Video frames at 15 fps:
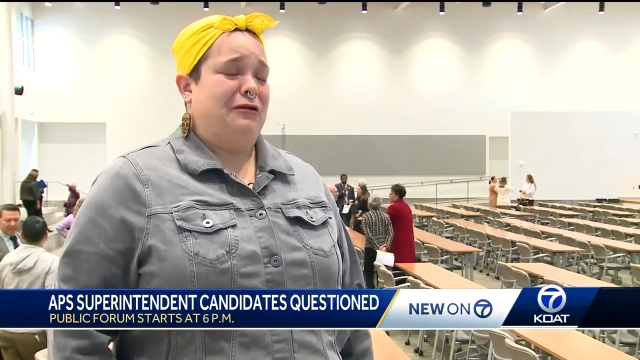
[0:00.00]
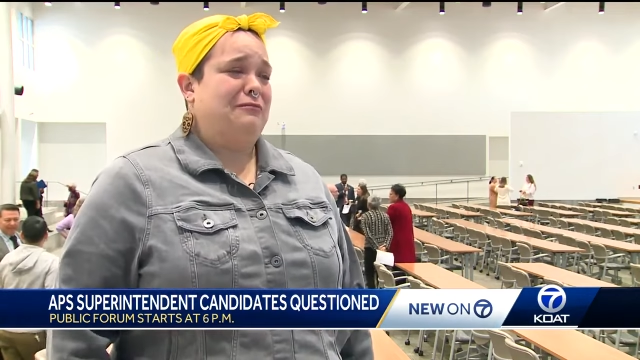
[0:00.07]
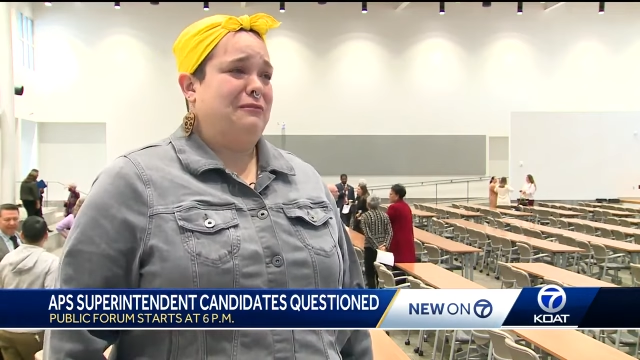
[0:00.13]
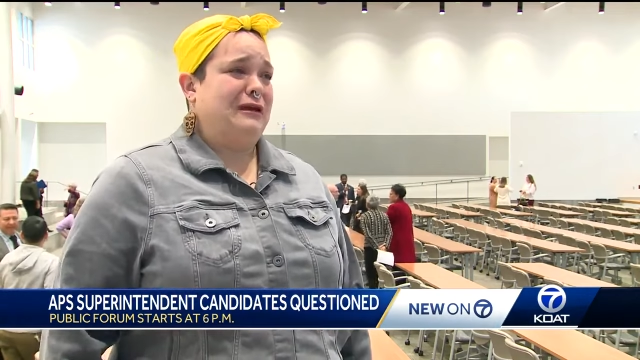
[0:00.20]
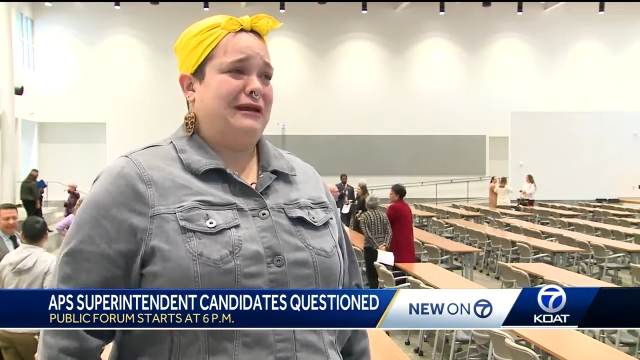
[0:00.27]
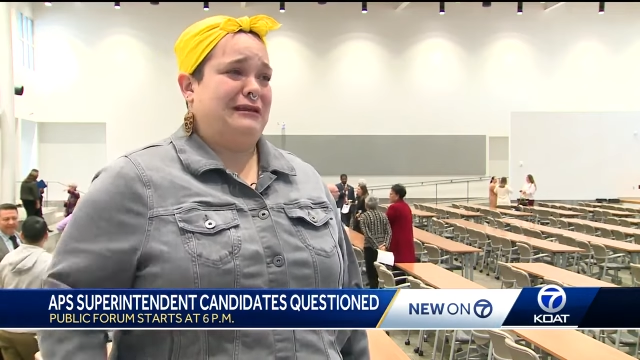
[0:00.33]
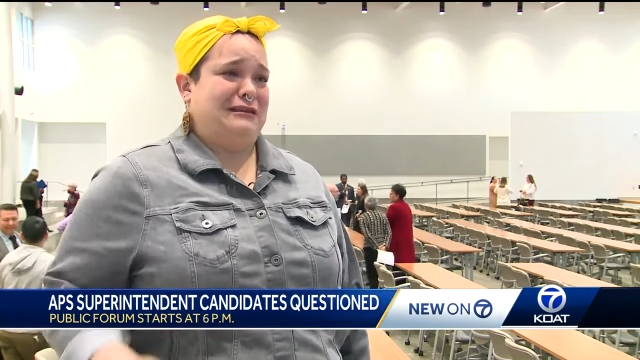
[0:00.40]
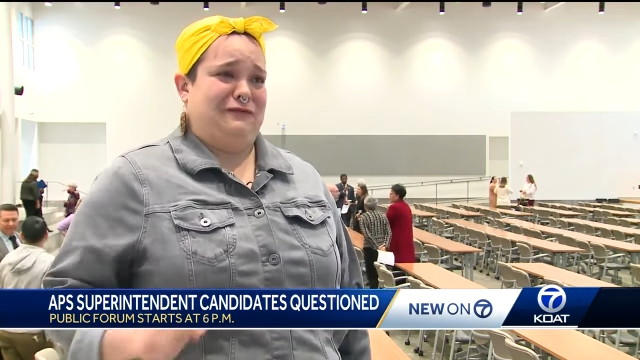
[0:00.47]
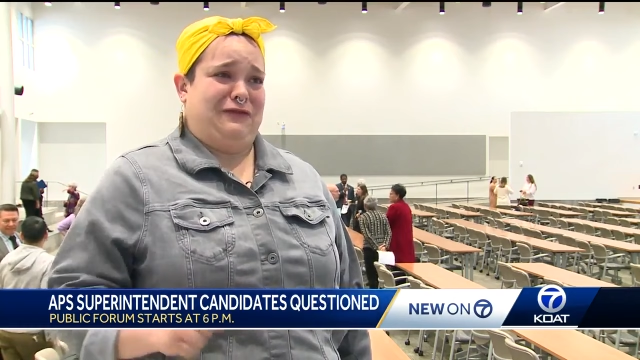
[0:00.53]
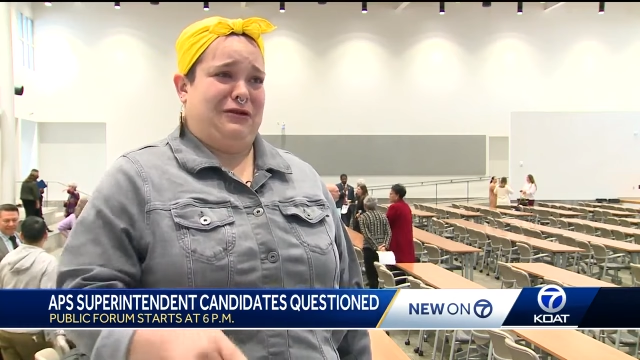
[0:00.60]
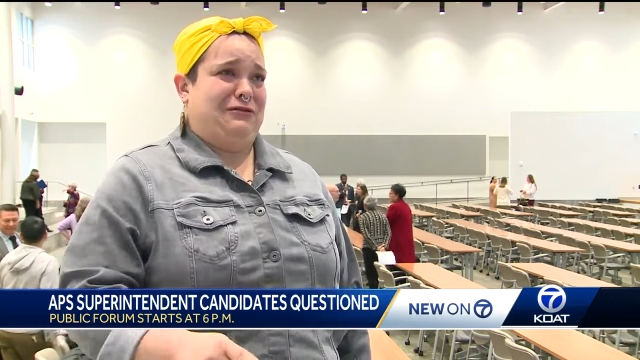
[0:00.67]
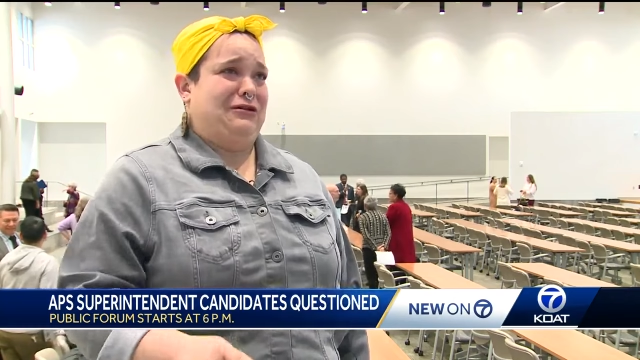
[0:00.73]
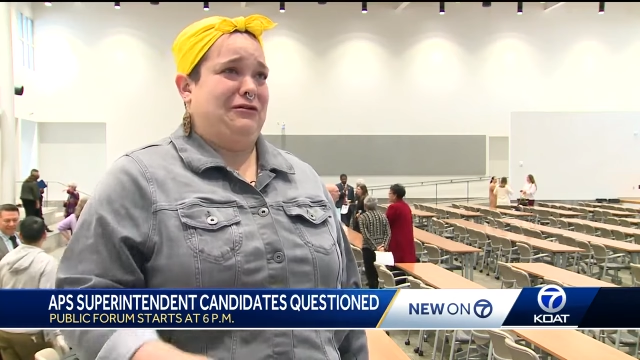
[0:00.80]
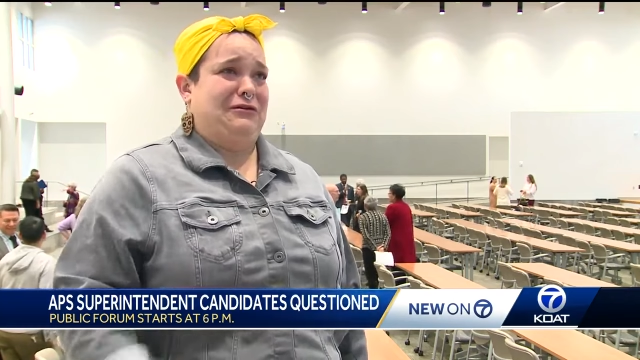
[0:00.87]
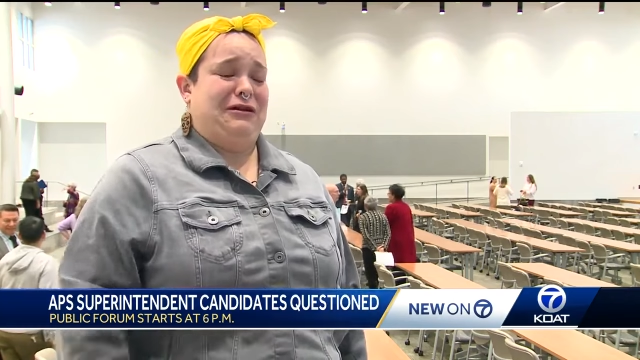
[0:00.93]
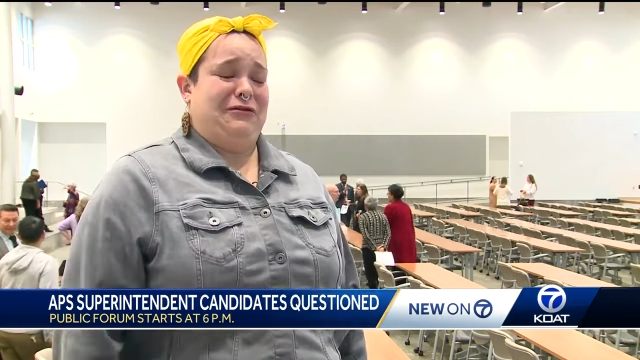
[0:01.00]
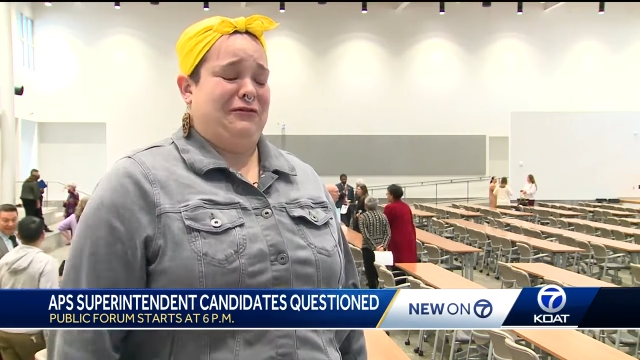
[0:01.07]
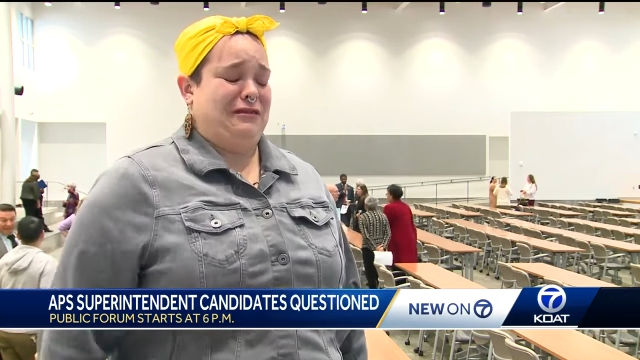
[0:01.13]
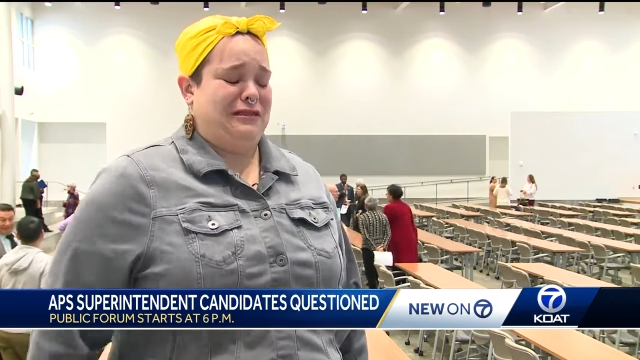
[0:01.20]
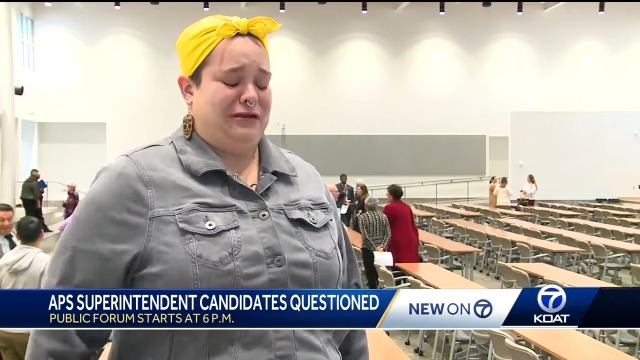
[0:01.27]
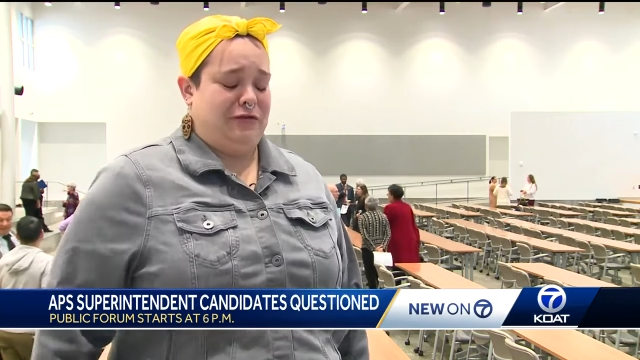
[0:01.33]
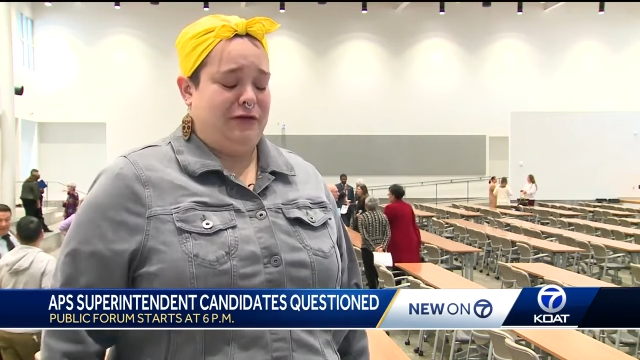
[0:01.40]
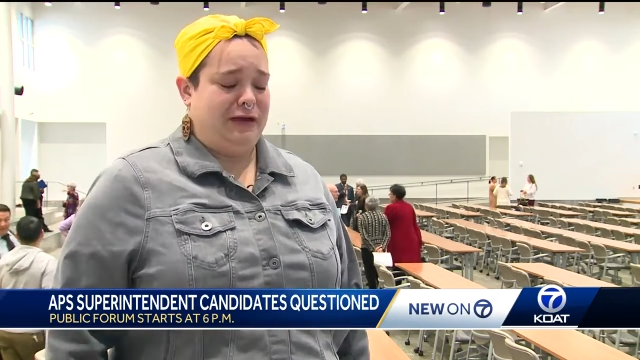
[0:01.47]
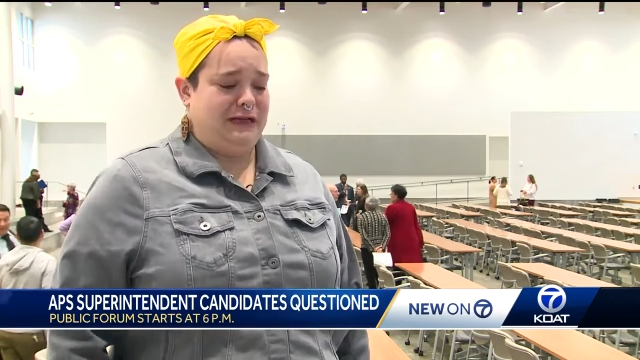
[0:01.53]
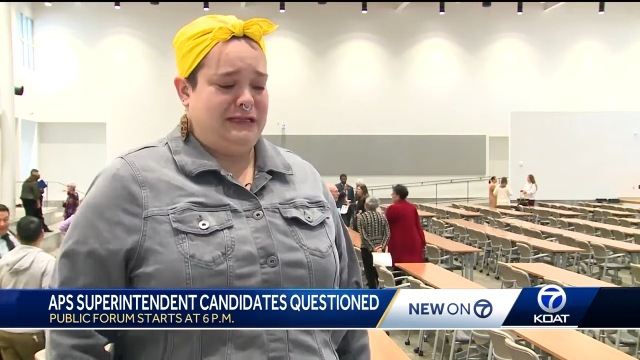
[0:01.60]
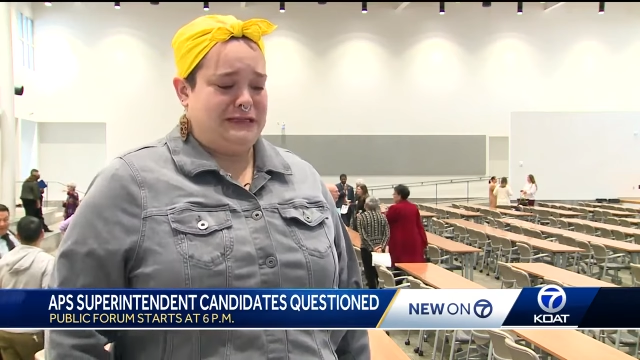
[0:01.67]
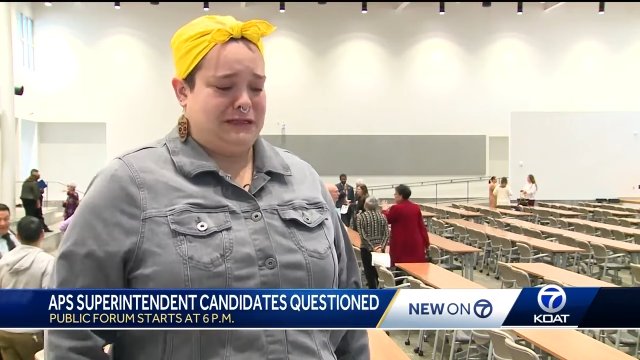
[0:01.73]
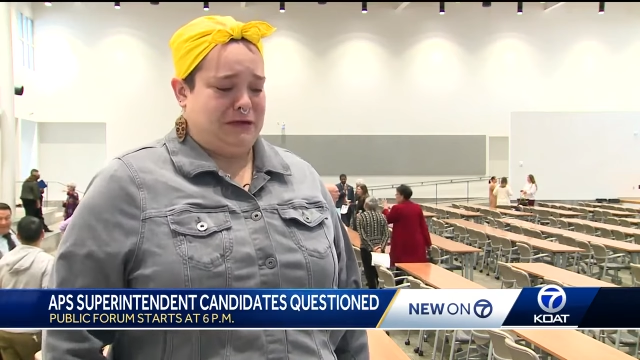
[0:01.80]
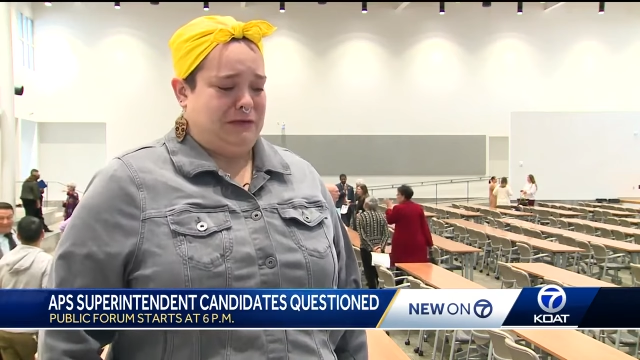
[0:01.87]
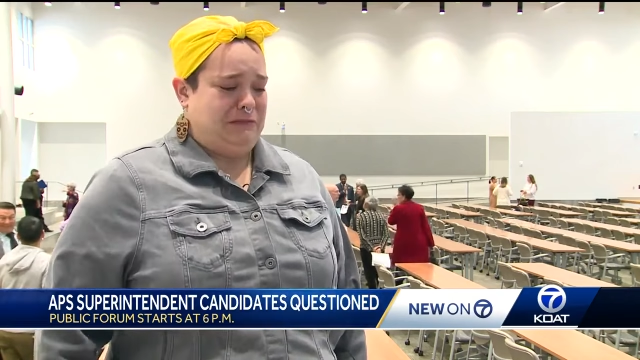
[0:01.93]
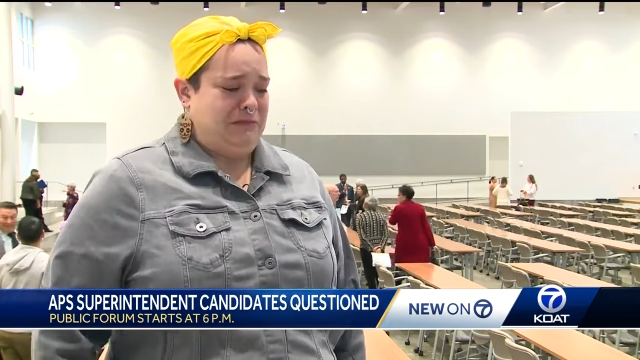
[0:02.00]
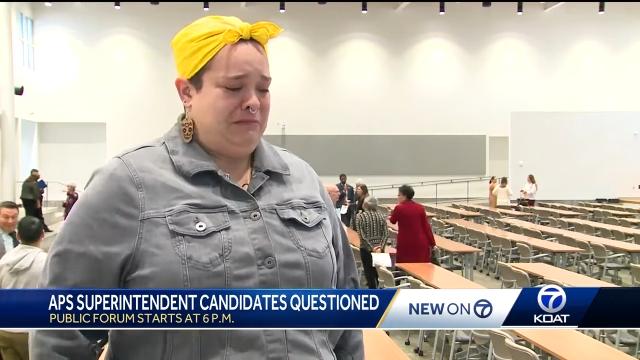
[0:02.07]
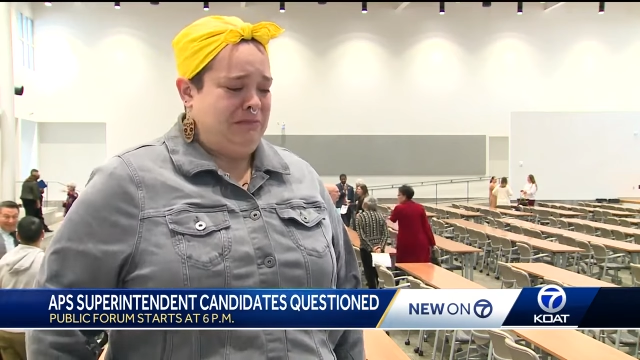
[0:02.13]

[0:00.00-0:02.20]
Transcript: them because if you don't, no one's going to.